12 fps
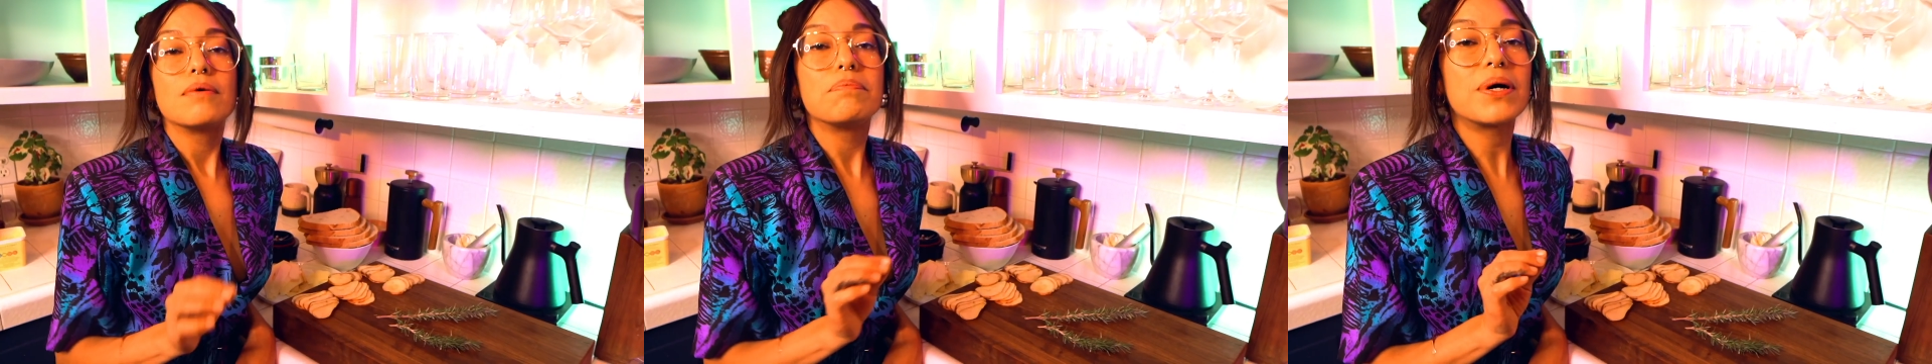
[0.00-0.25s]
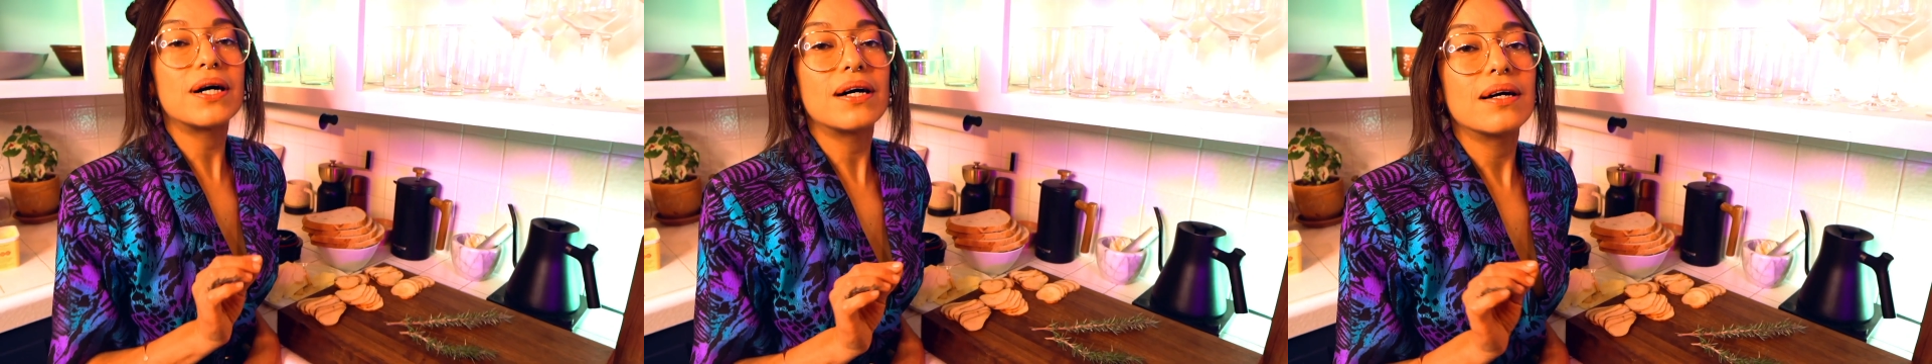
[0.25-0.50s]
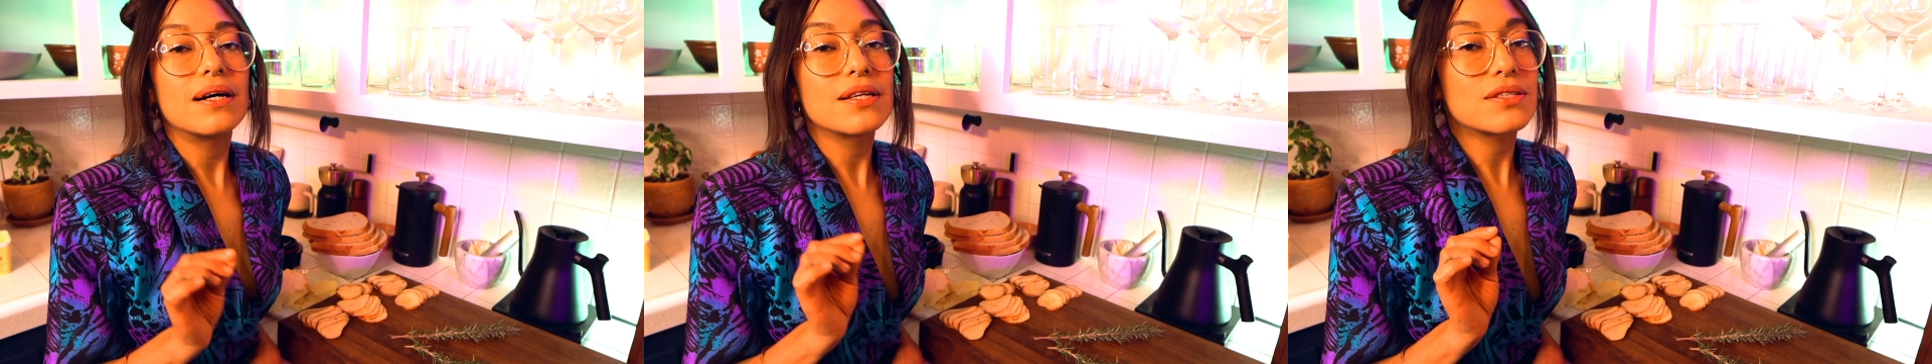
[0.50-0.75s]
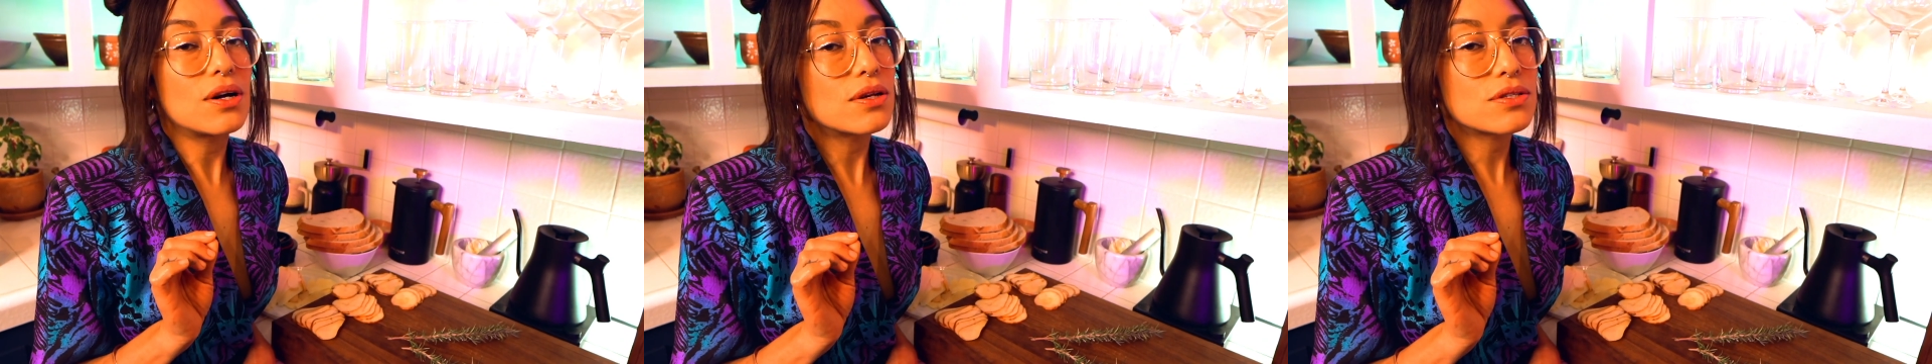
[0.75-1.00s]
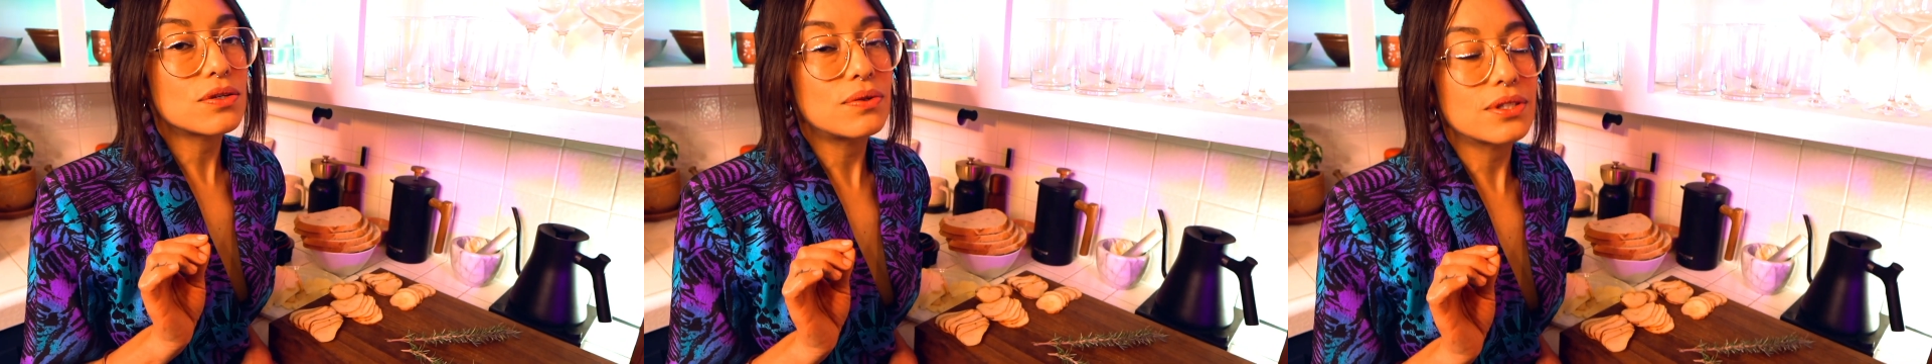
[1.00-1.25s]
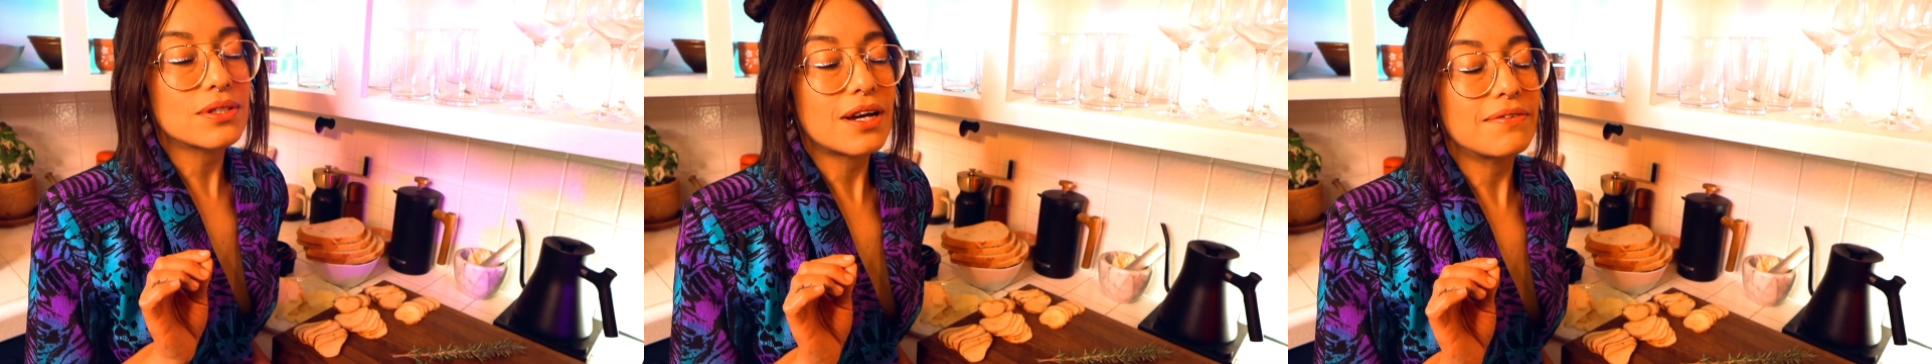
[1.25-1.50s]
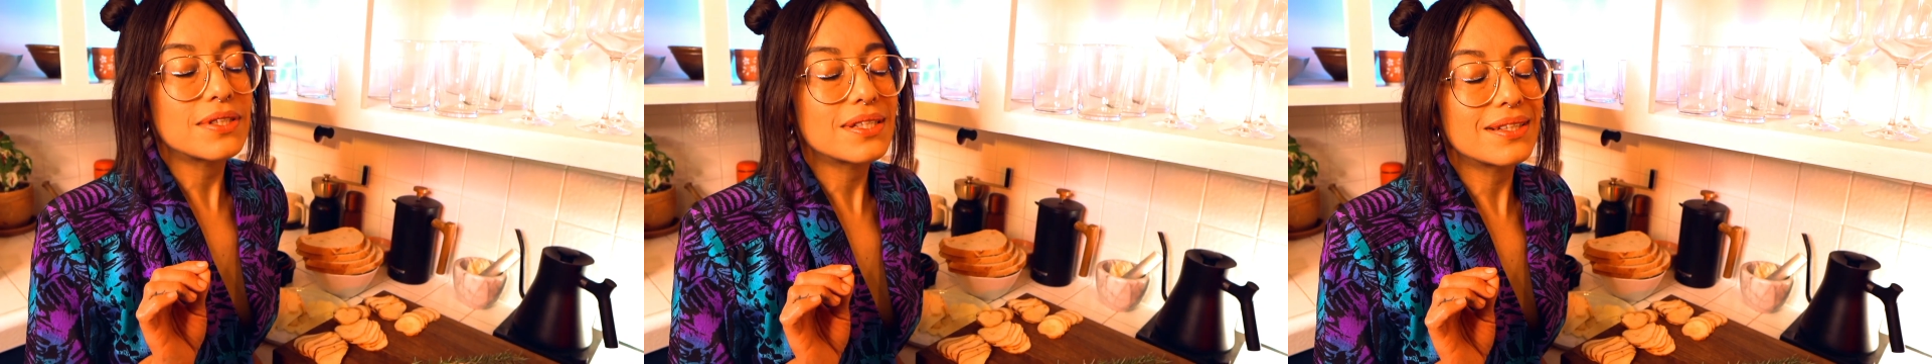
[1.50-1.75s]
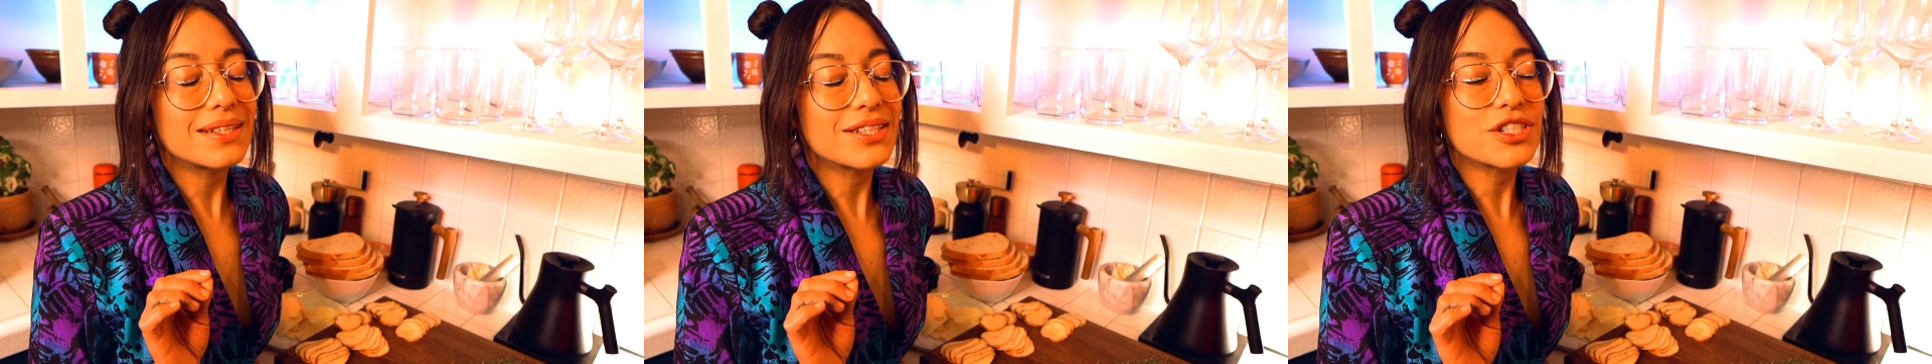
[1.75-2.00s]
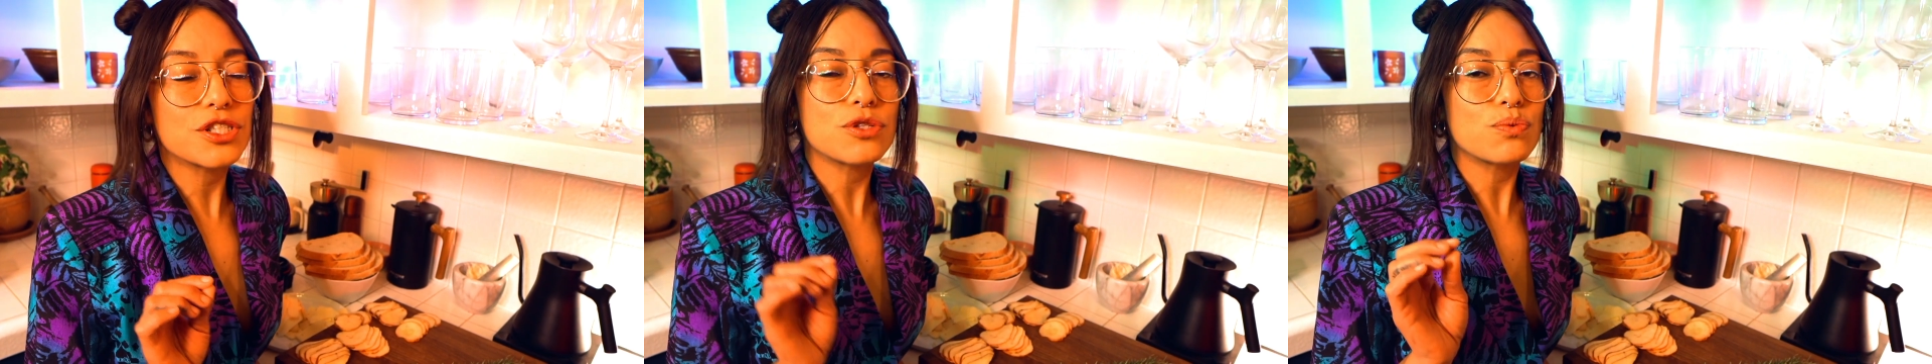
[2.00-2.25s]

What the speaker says: But it's also going to have a delicious